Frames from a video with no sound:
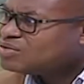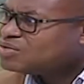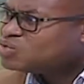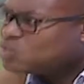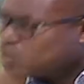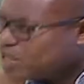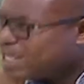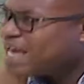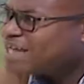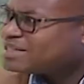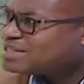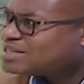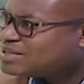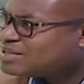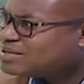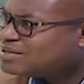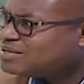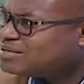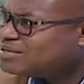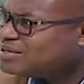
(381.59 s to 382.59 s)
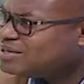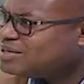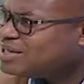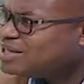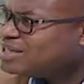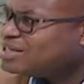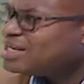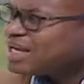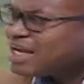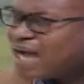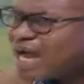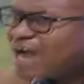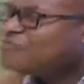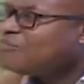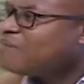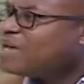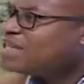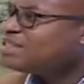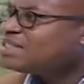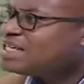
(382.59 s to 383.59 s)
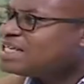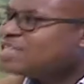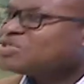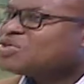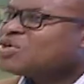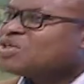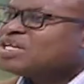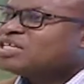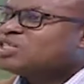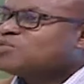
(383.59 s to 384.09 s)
to get. The government is not a